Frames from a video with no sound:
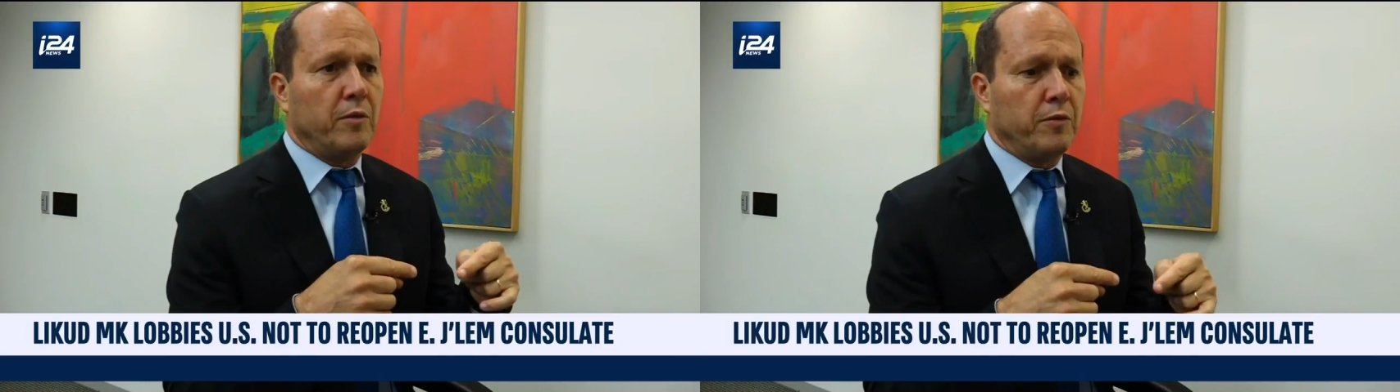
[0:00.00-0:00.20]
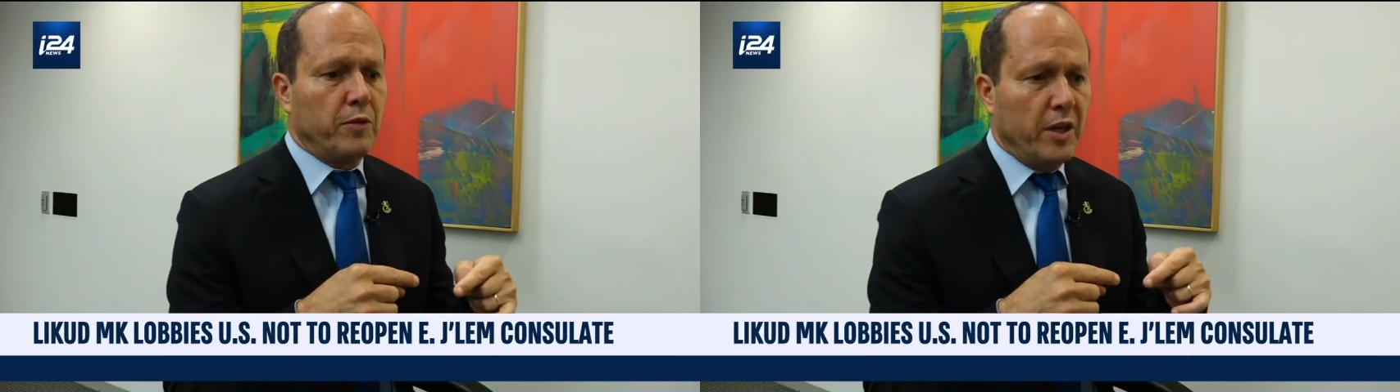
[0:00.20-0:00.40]

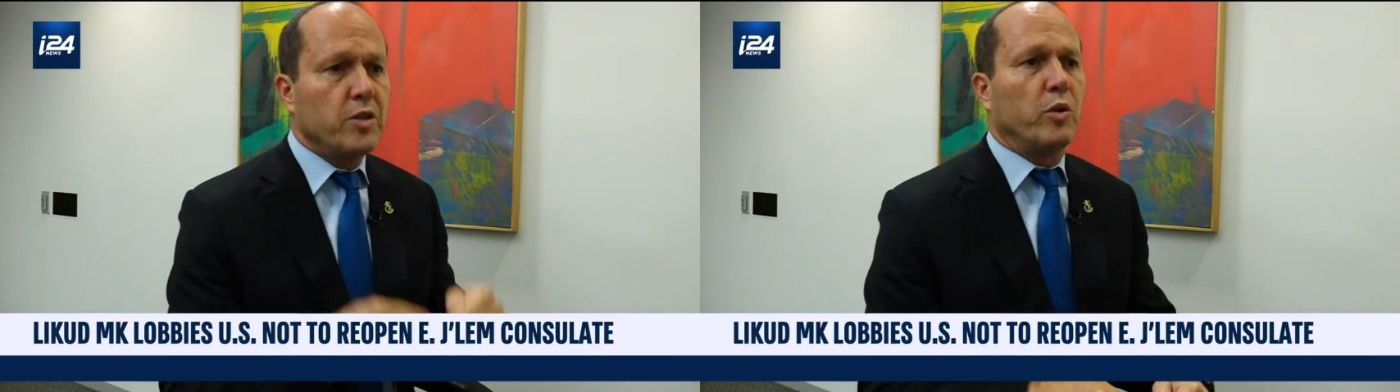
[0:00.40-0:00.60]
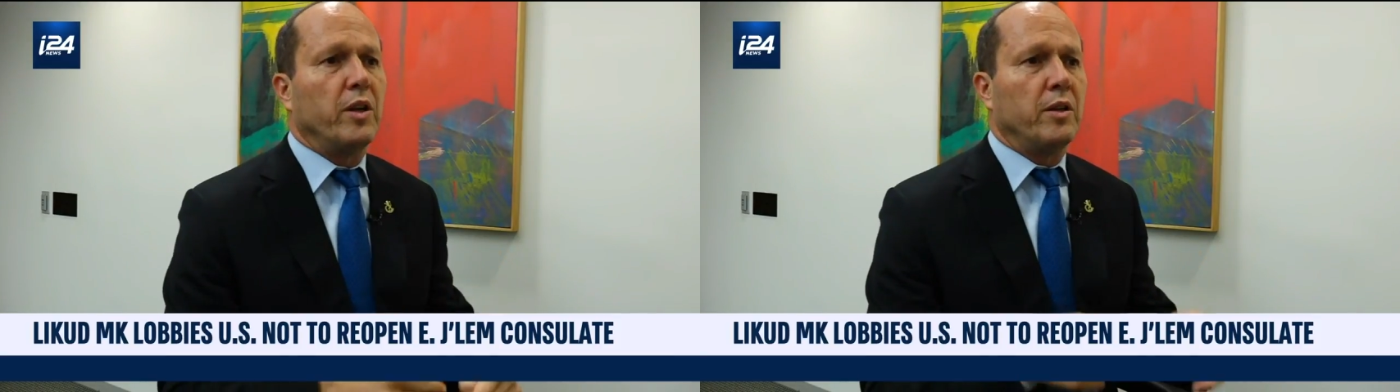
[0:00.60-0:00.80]
of
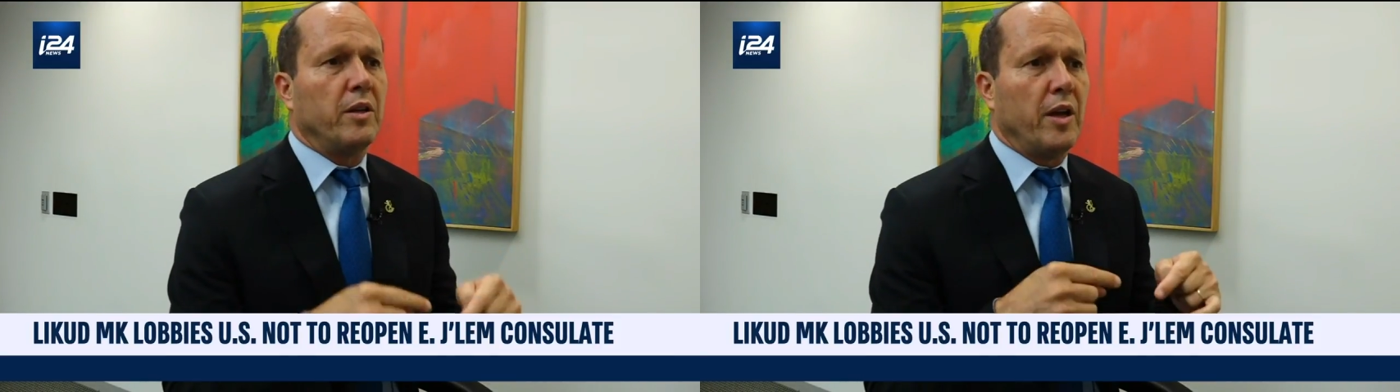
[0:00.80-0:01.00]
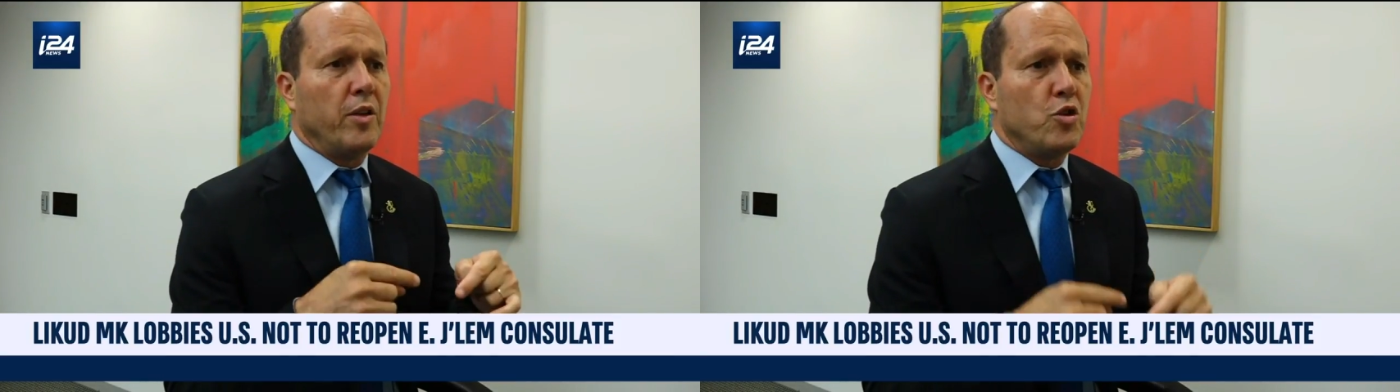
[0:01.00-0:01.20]
Israel
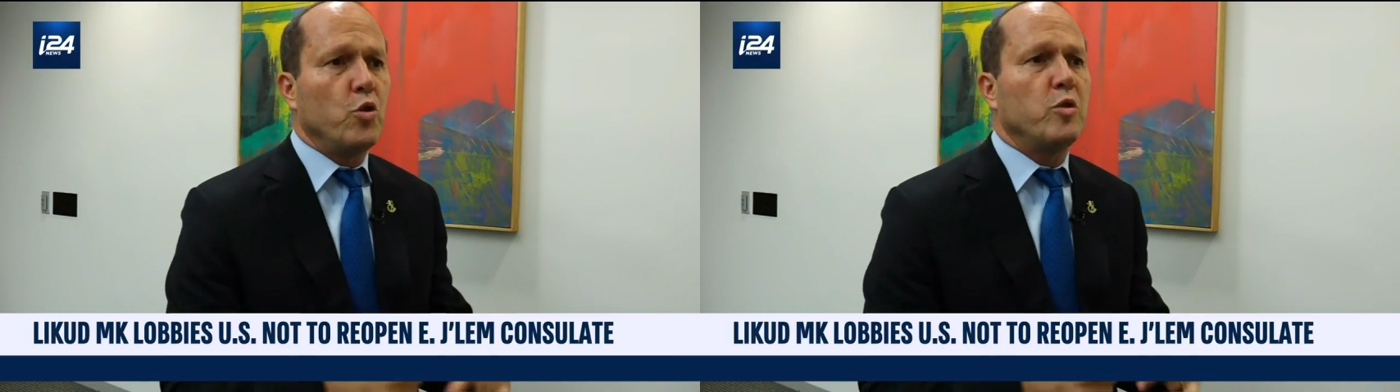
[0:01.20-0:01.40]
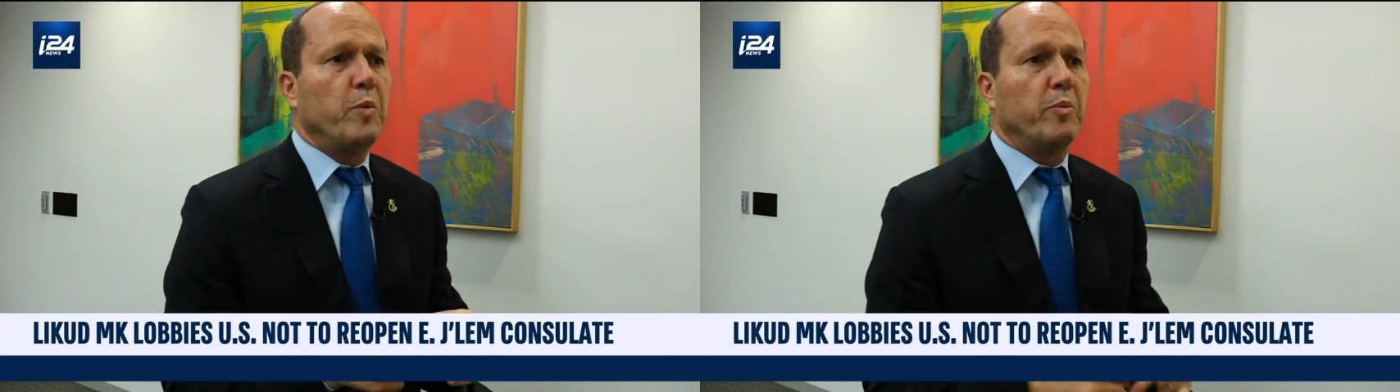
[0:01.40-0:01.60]
and the
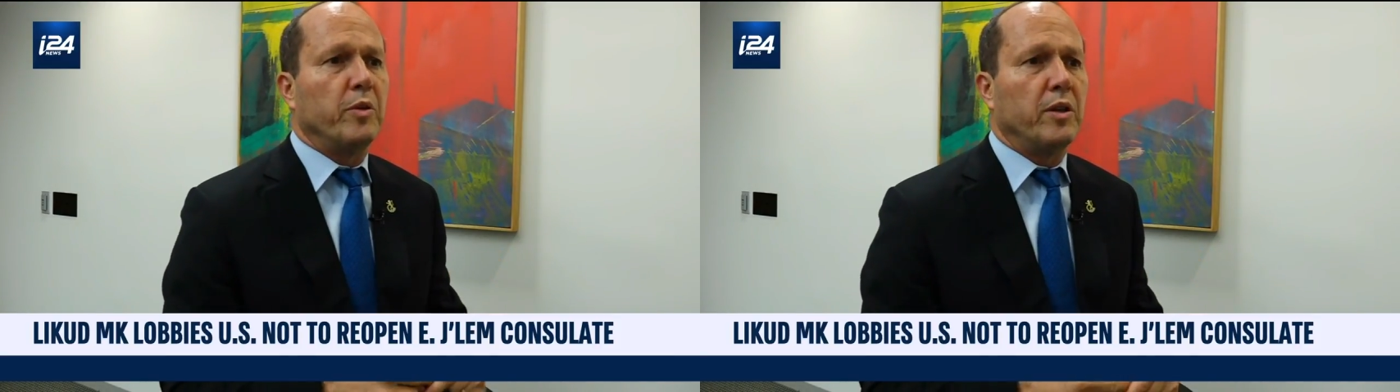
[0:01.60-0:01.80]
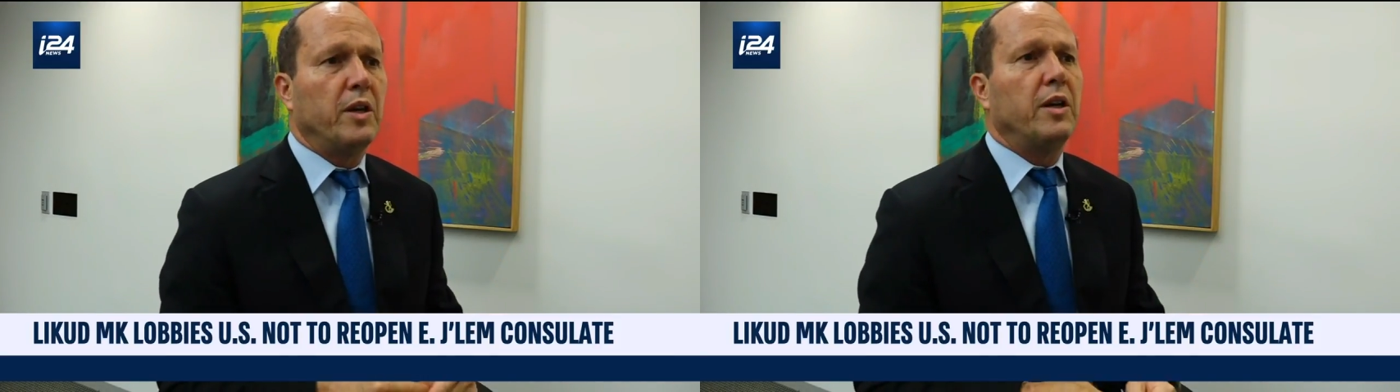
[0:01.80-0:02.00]
Jewish
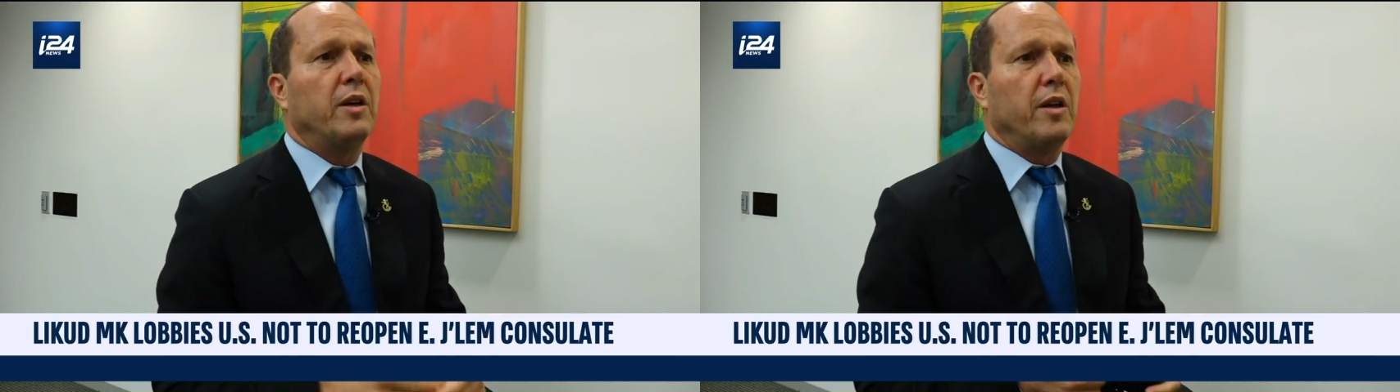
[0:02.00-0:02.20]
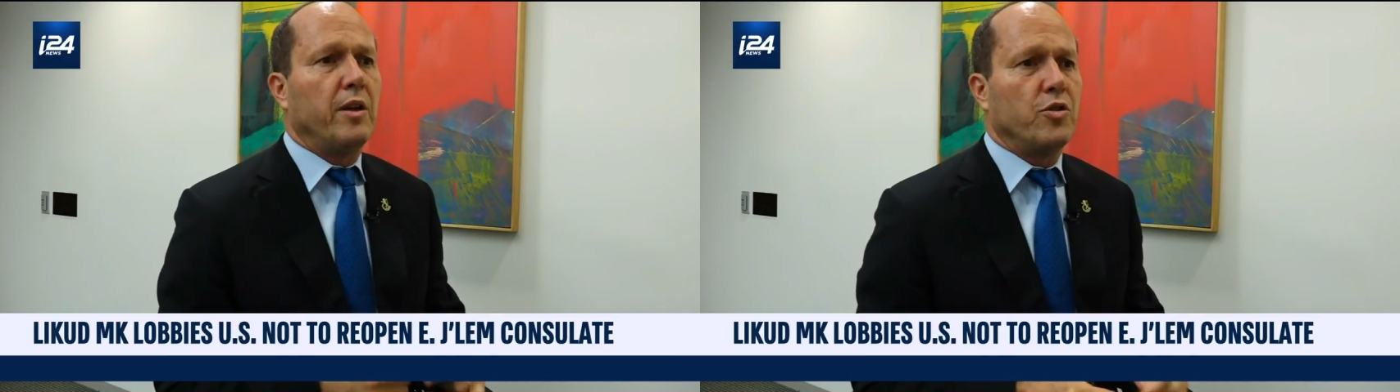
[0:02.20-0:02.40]
people,
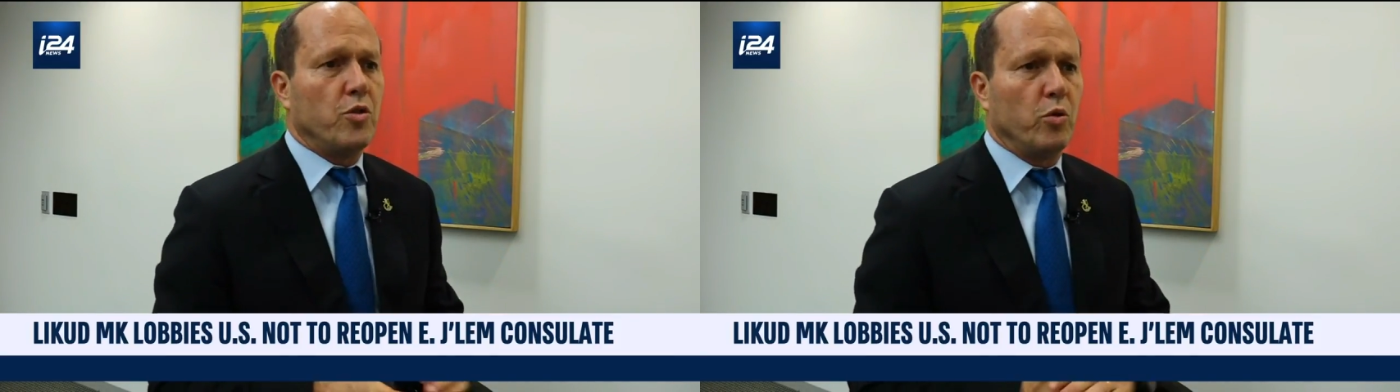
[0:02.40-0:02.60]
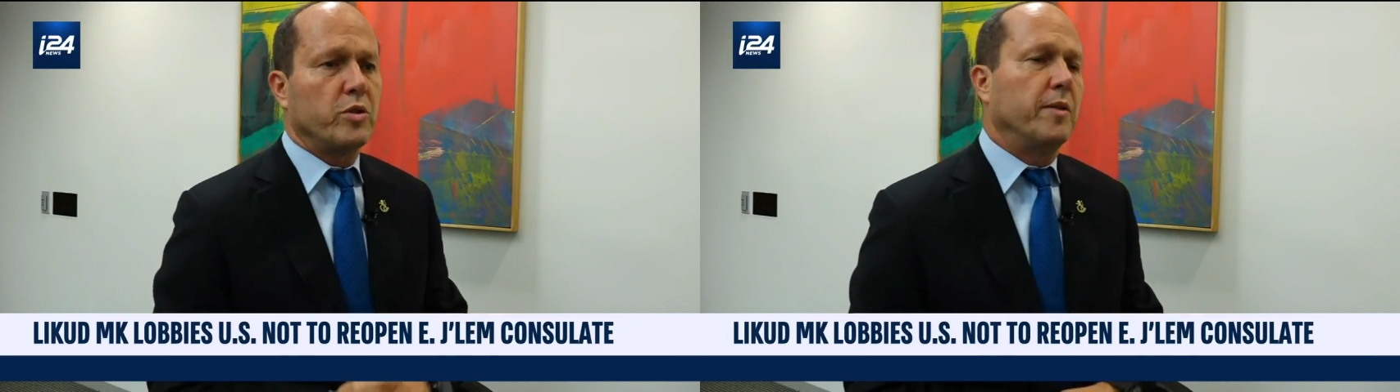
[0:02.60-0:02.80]

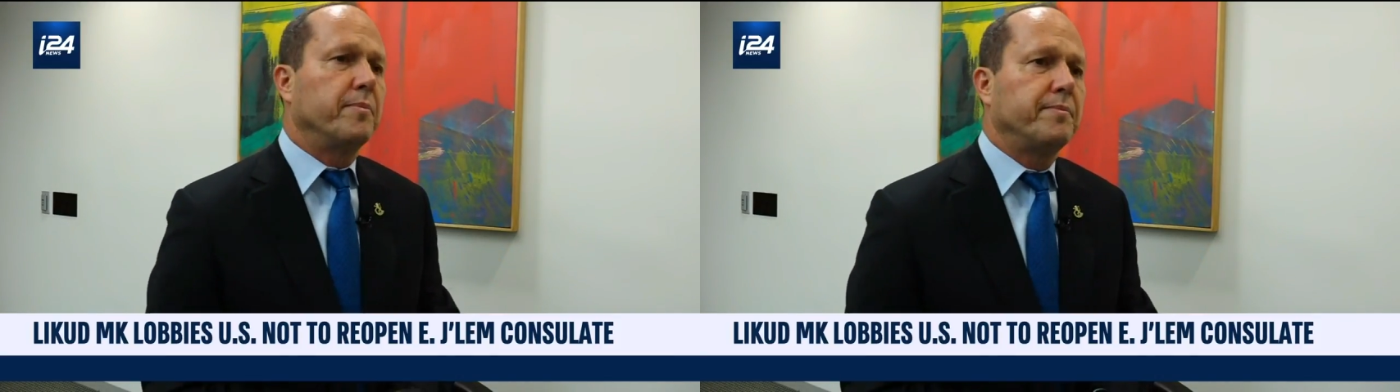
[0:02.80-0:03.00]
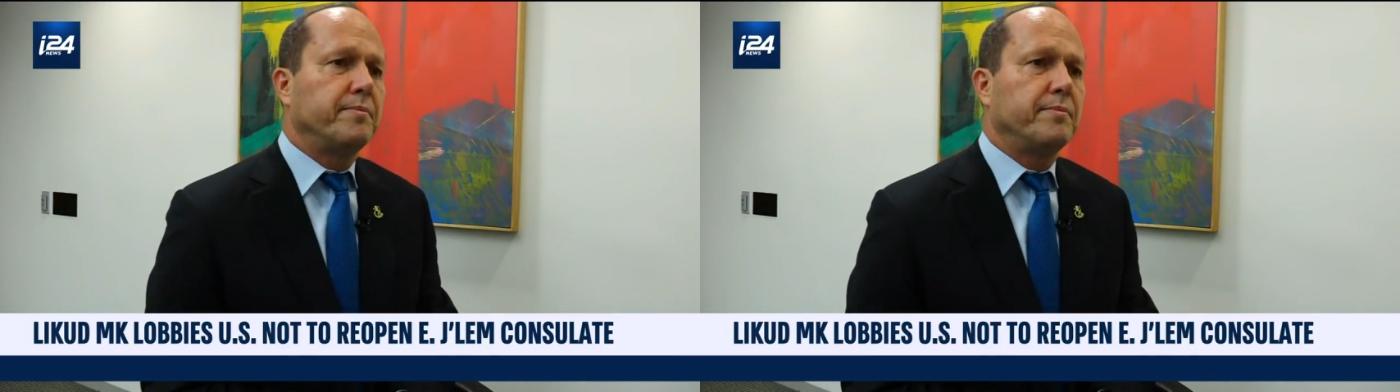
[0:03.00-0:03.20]
Jerusalem.